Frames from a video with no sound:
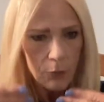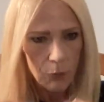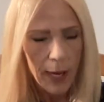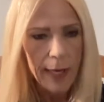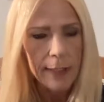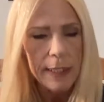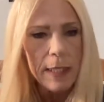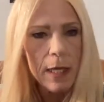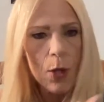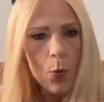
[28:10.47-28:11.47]
right,
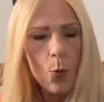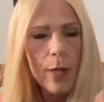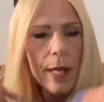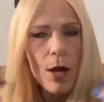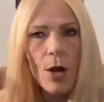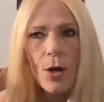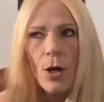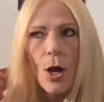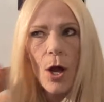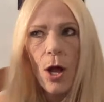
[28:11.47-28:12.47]
we
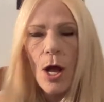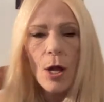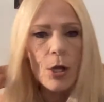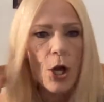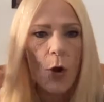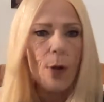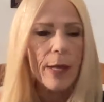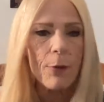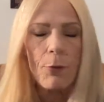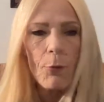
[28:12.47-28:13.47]
are
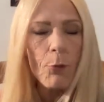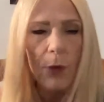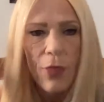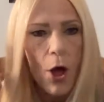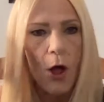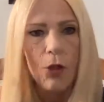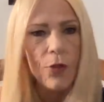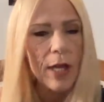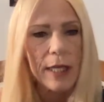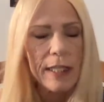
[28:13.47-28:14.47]
going with all the
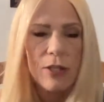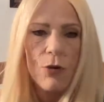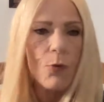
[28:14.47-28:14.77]
gusto.